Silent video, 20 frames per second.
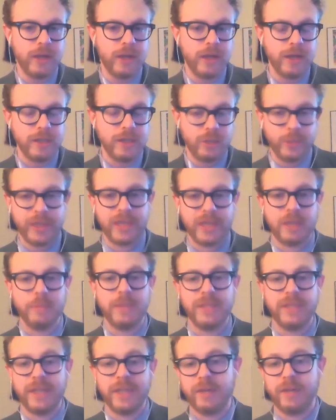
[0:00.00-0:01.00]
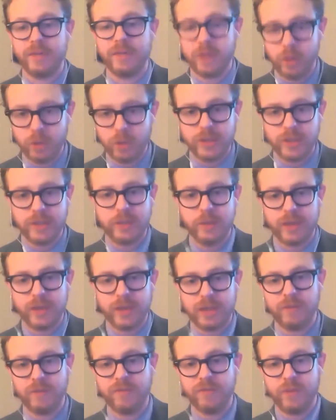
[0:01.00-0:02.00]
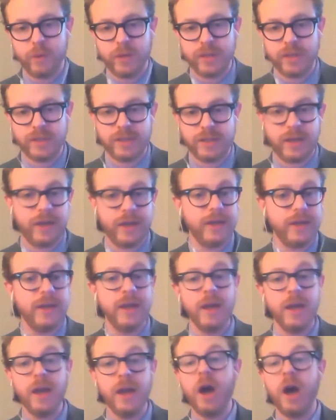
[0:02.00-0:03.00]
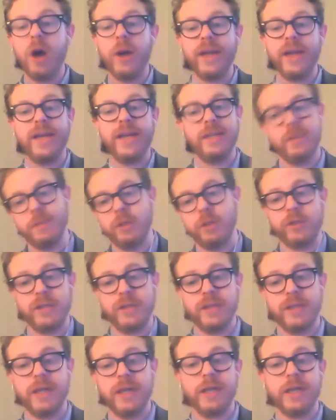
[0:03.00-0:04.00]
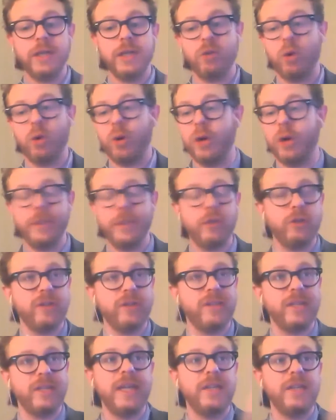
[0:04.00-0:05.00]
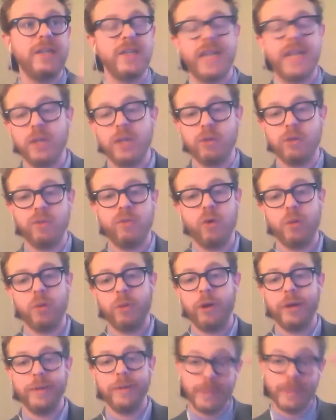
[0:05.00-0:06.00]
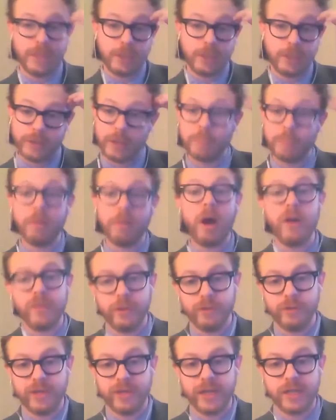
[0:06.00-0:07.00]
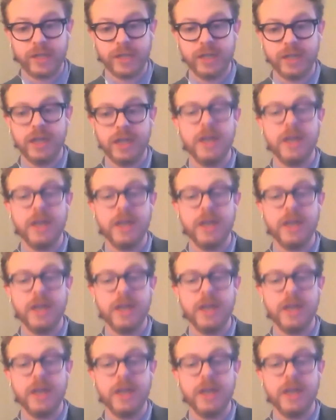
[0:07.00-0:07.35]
So we get them executive coaches who get them focused on oh, I guess I'm interested in gun control, or I'm interested in education reform, or I'm interested in poverty reduction.